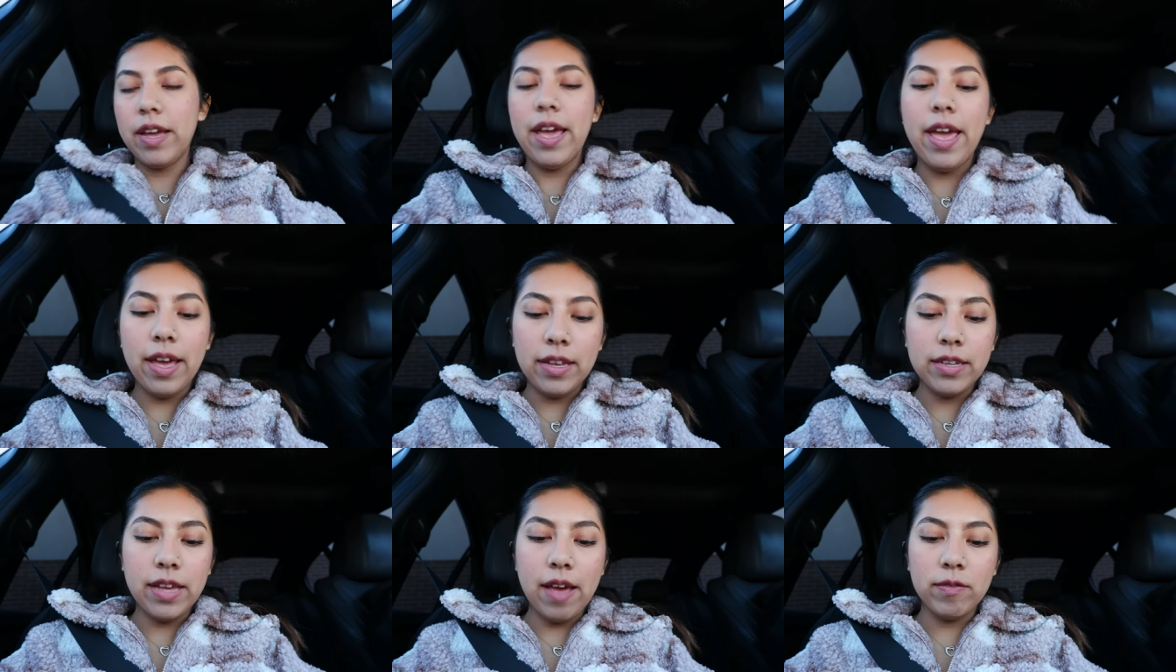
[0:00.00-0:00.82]

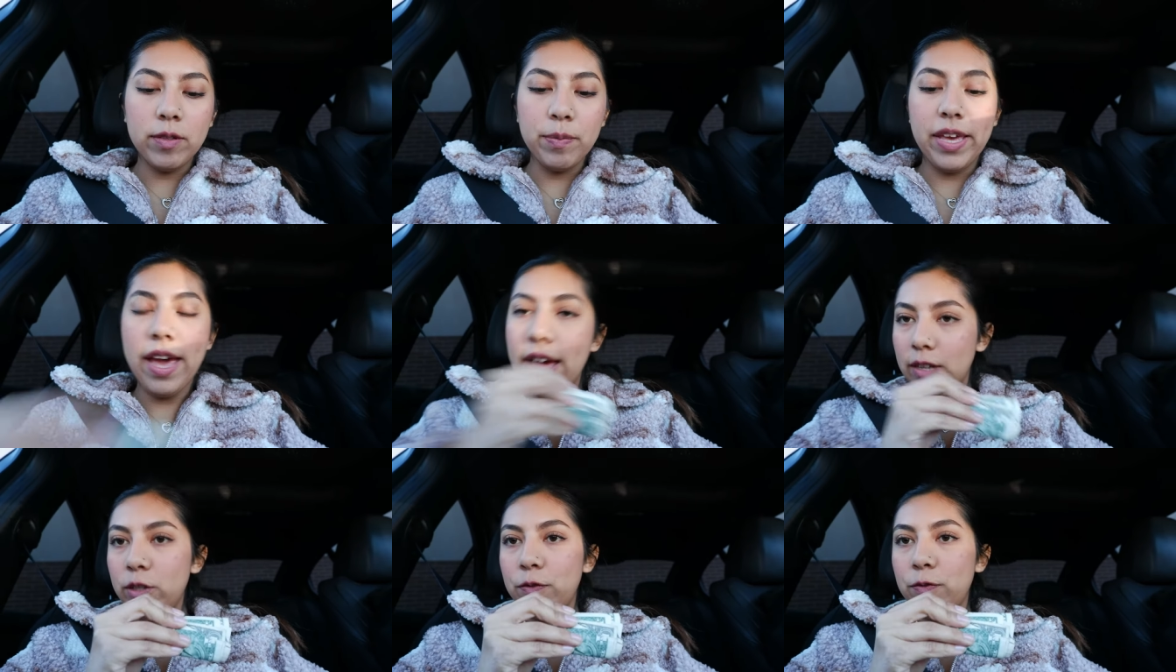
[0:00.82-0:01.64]
and I have some
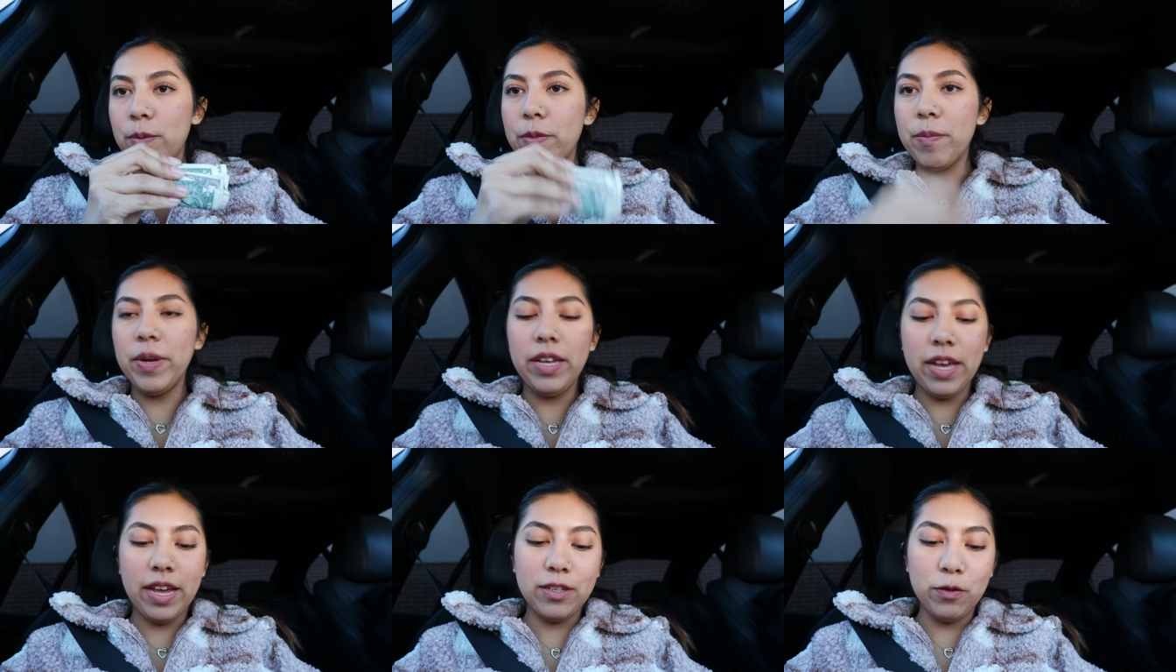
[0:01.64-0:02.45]
cash from the
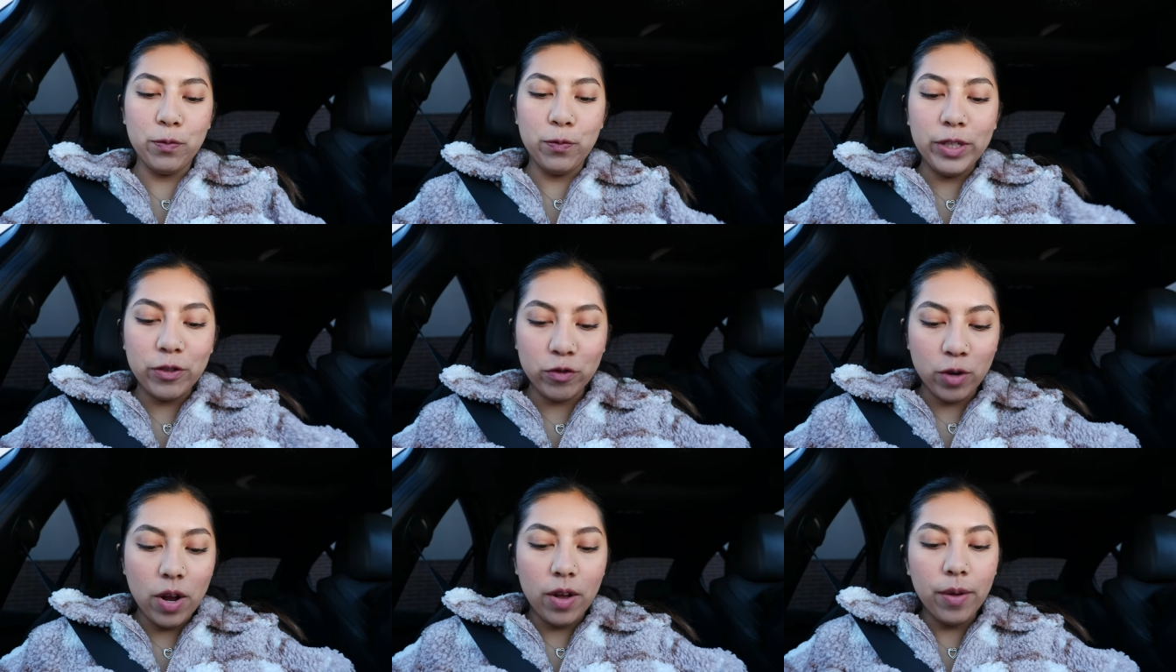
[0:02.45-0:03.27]
money I had to
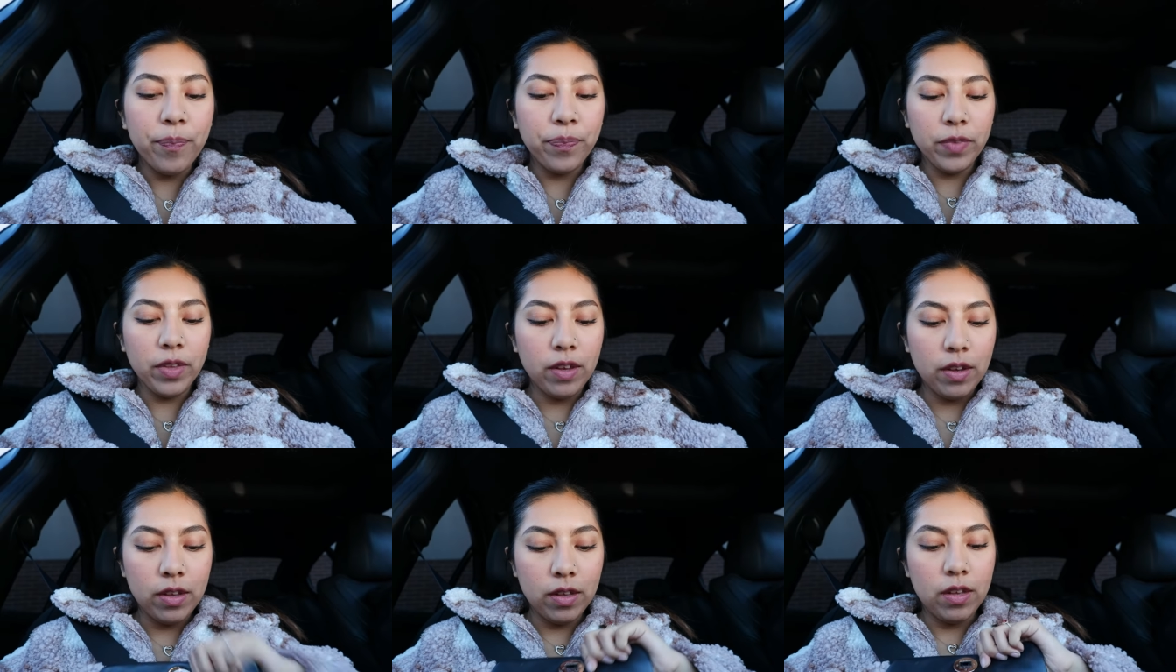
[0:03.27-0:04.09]
withdraw
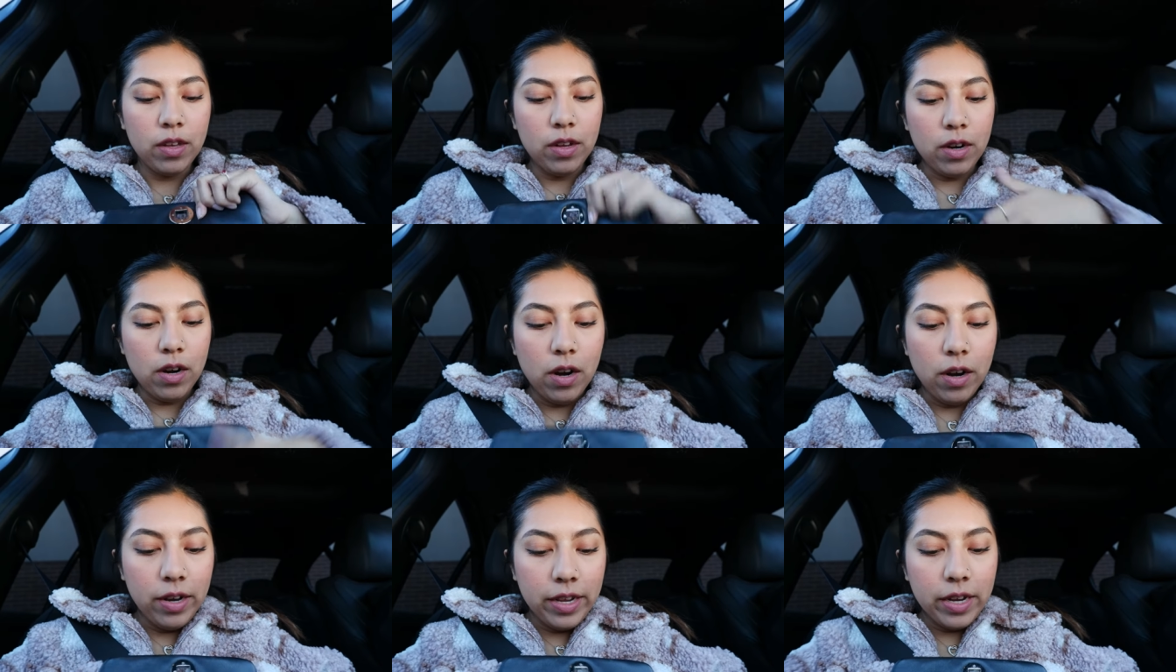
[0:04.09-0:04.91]

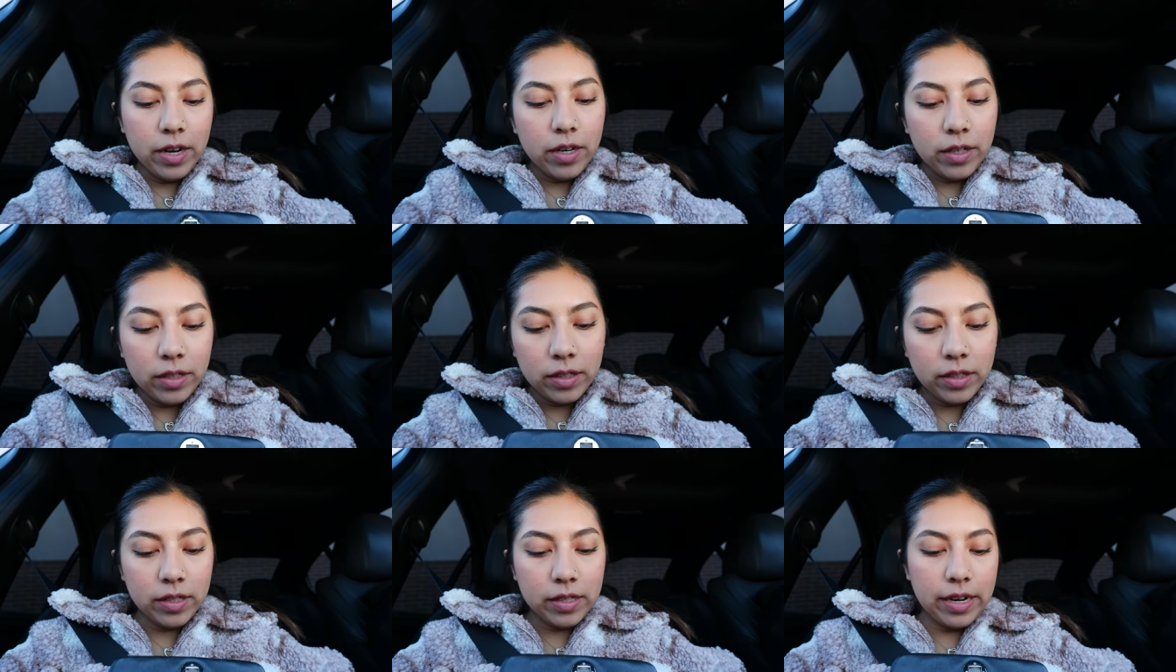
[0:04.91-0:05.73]
earlier
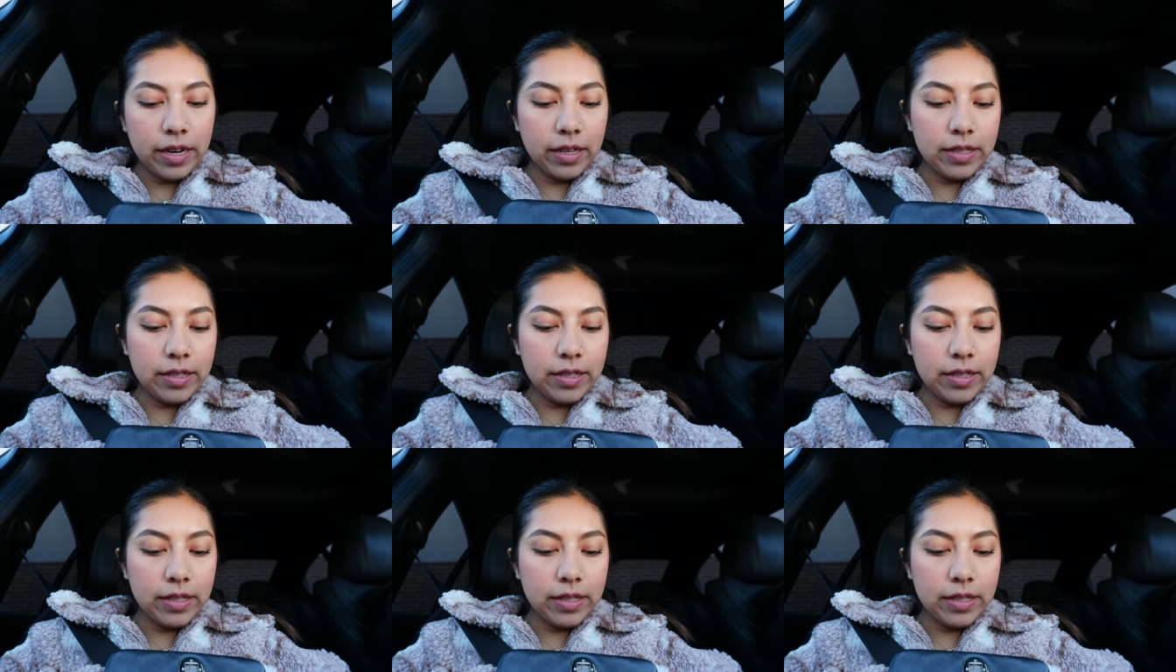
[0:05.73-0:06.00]
because they didn't